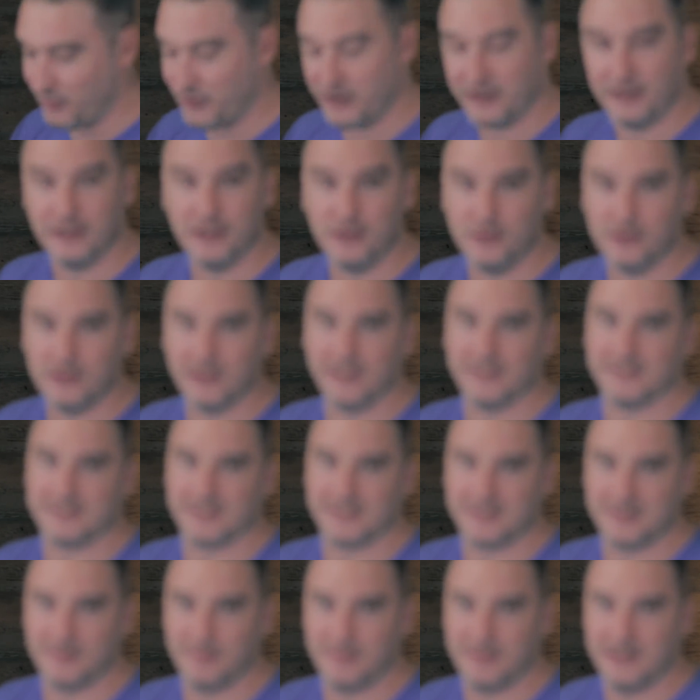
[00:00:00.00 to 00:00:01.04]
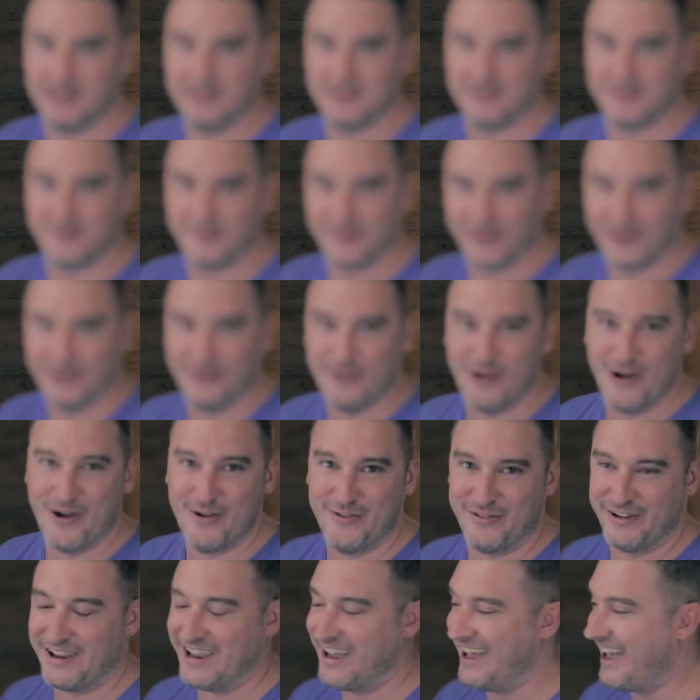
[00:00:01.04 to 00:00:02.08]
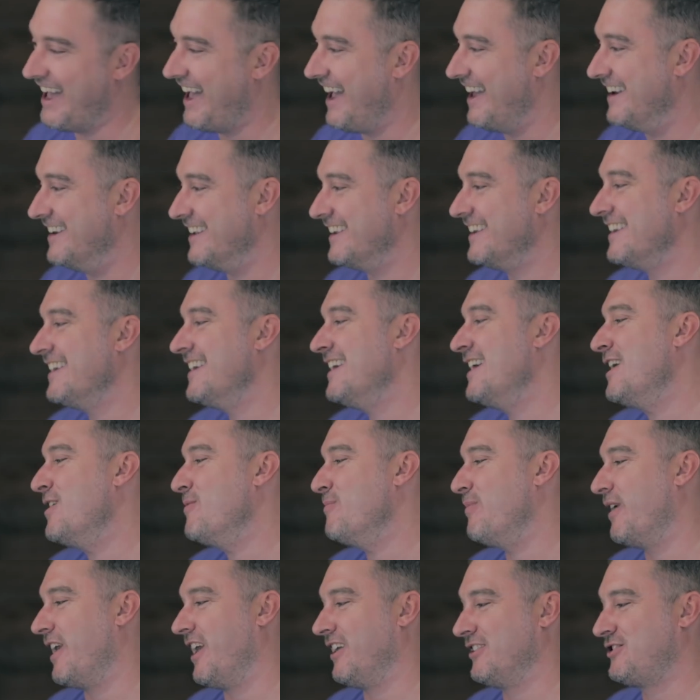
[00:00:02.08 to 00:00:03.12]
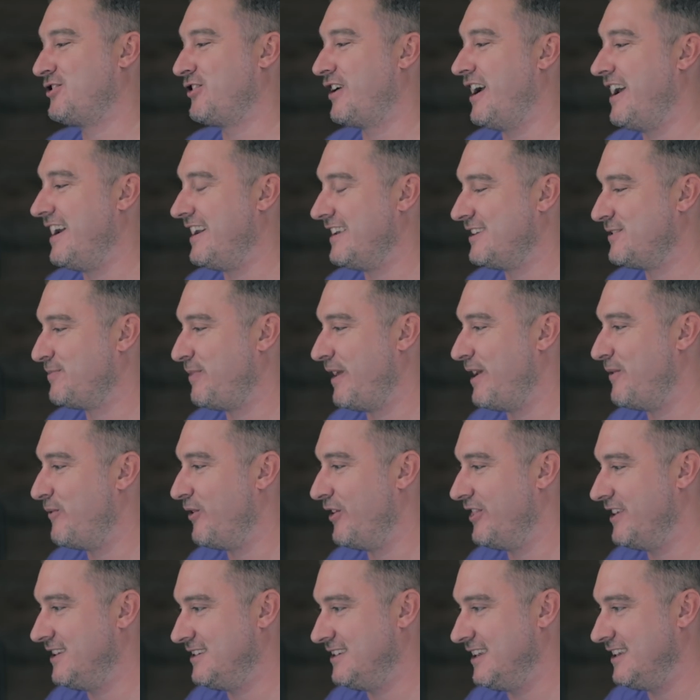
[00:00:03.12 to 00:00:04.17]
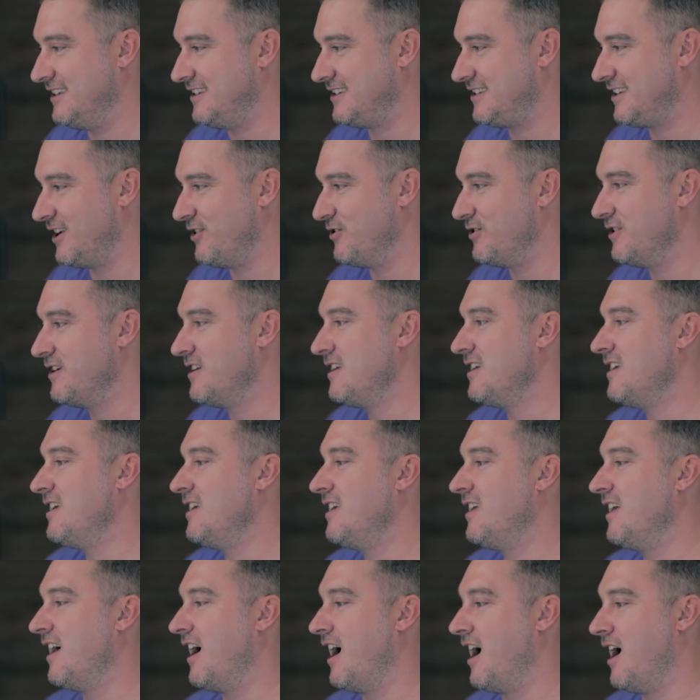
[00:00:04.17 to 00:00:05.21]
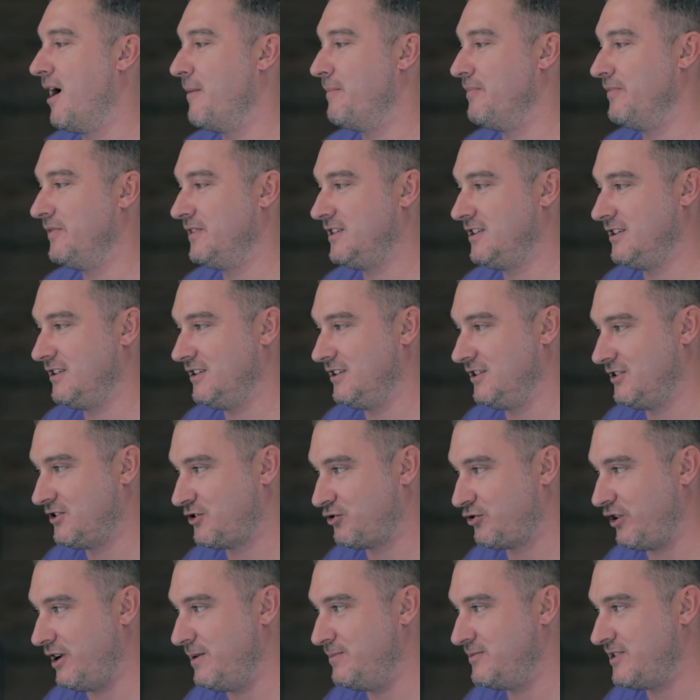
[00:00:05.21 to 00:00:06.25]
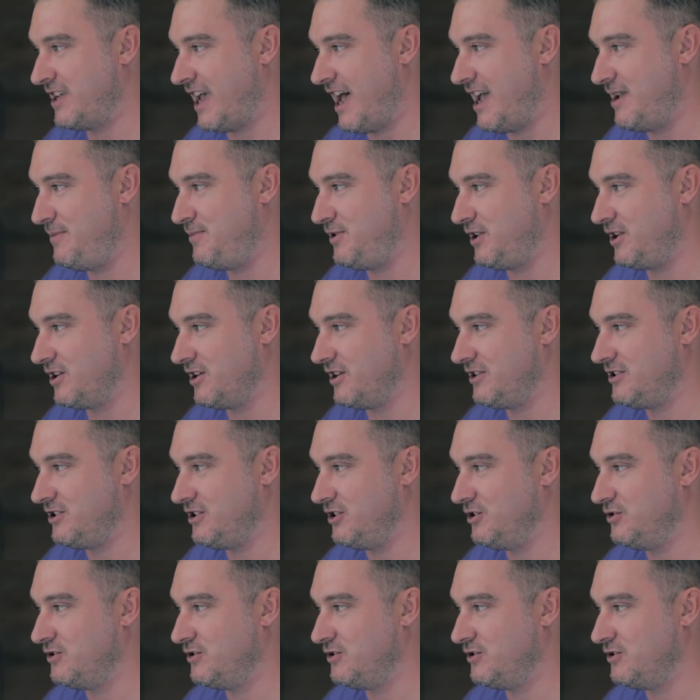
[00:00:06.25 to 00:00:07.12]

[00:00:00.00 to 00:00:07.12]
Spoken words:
load of noodles or something just flew over your head, but I'll try and explain what this is. So stream type, you're going to